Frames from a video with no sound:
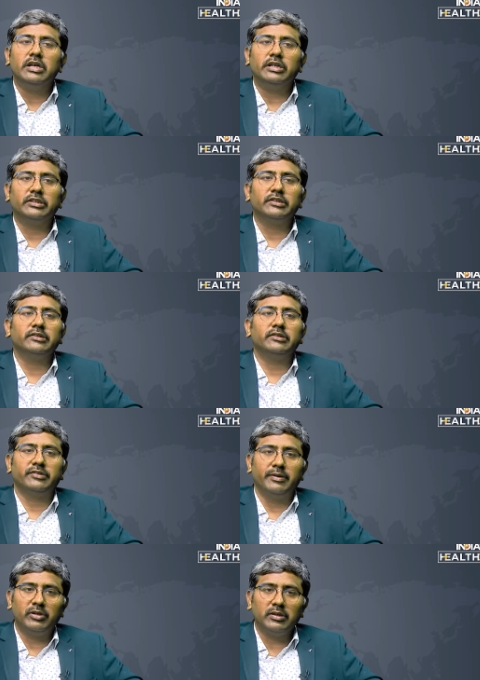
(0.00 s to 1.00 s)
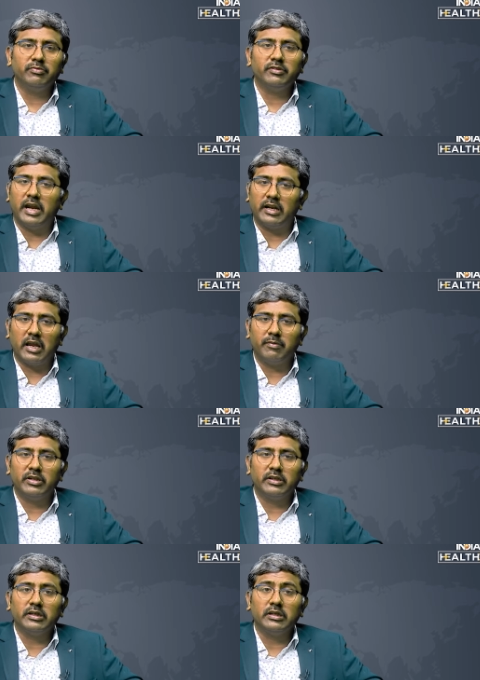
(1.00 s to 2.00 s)
Other symptoms that can be
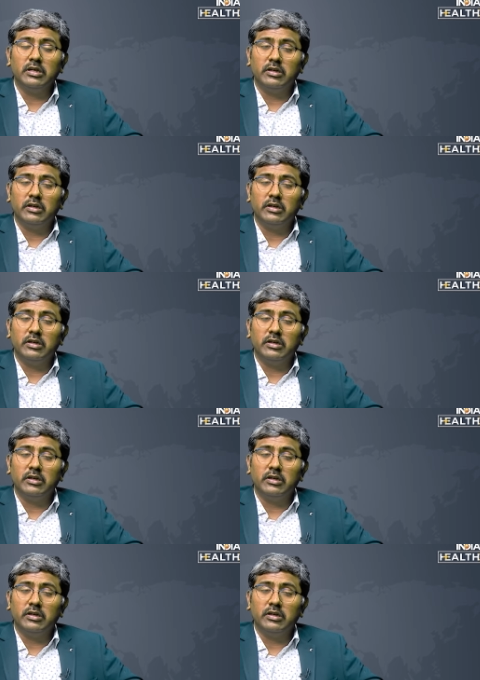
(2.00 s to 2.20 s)
there,